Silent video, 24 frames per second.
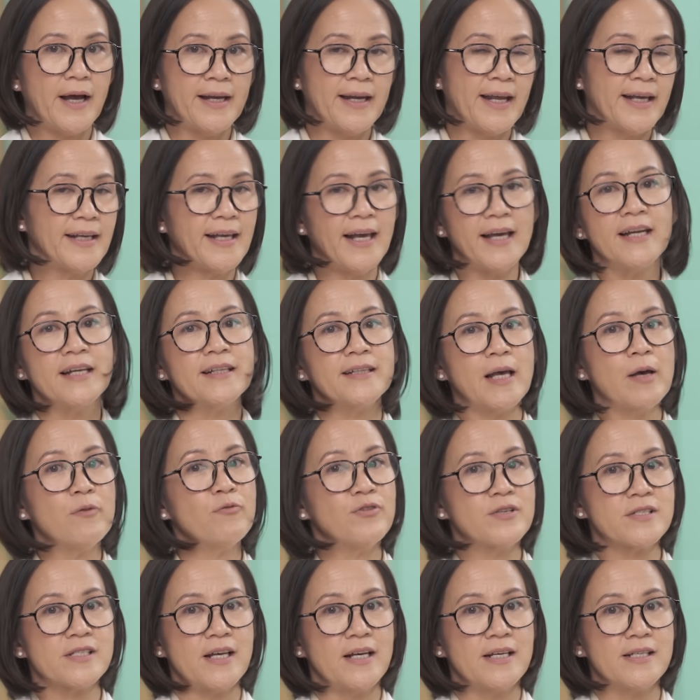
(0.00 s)
And I cannot
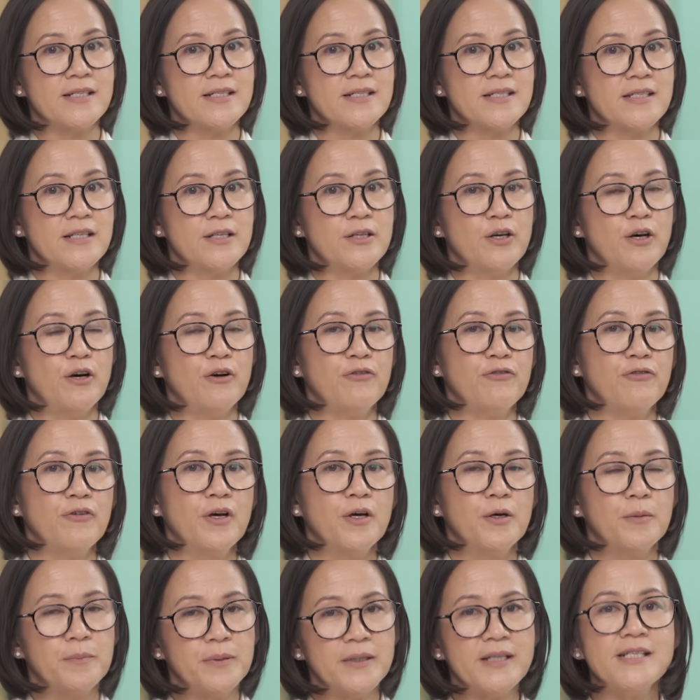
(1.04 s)
emphasize this enough,
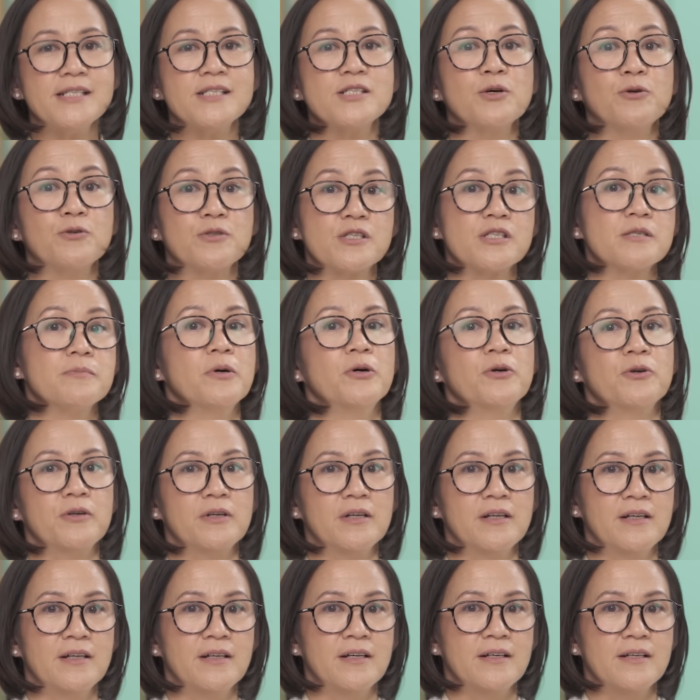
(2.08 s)
please don't
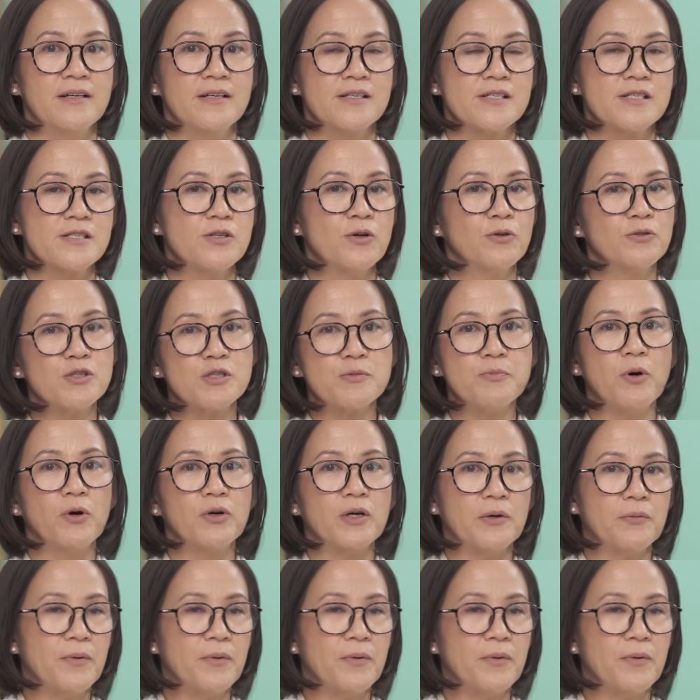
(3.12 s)
smoke. Don't smoke